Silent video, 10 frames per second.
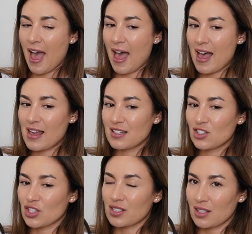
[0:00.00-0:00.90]
and
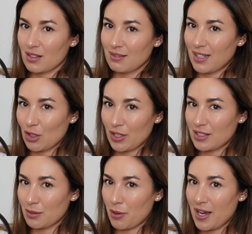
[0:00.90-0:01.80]
just
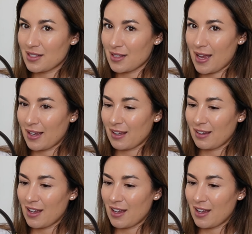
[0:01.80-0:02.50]
increased the price like